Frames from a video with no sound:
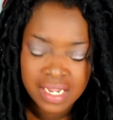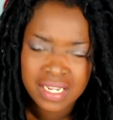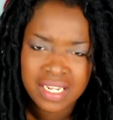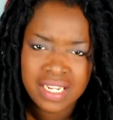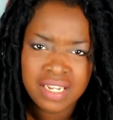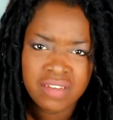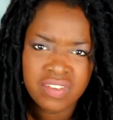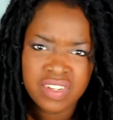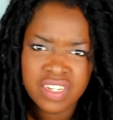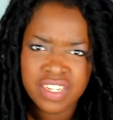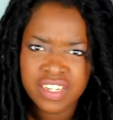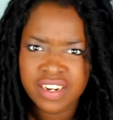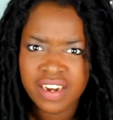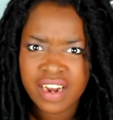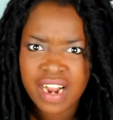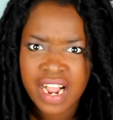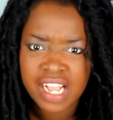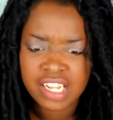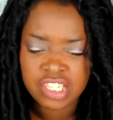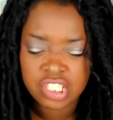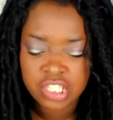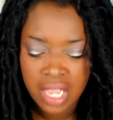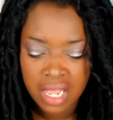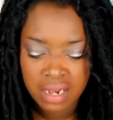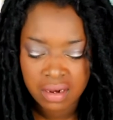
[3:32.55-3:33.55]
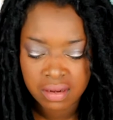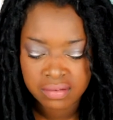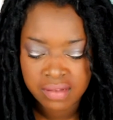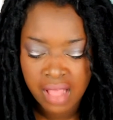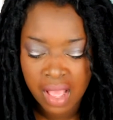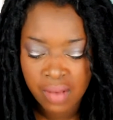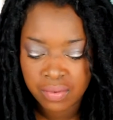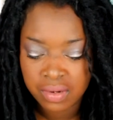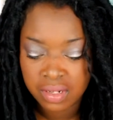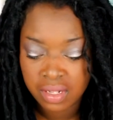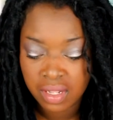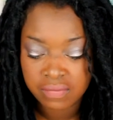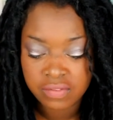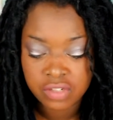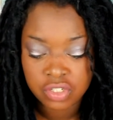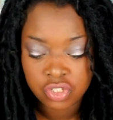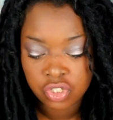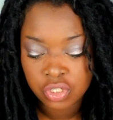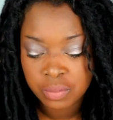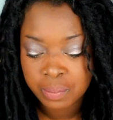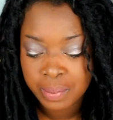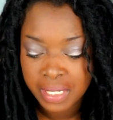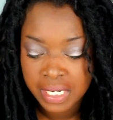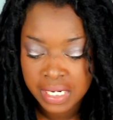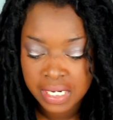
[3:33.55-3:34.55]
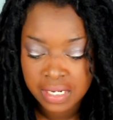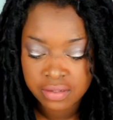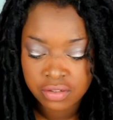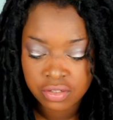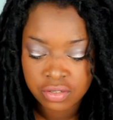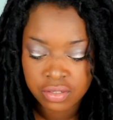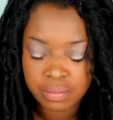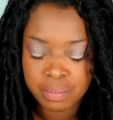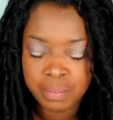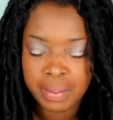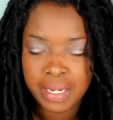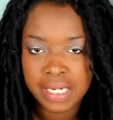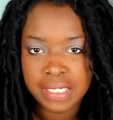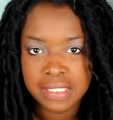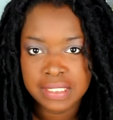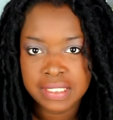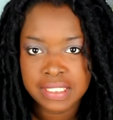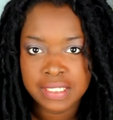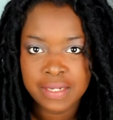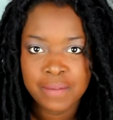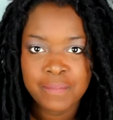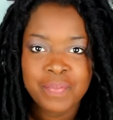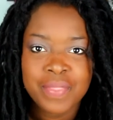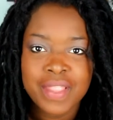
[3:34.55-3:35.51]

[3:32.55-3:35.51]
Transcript: even in their eyeshadows. I would love the Too Faced, Too Faced.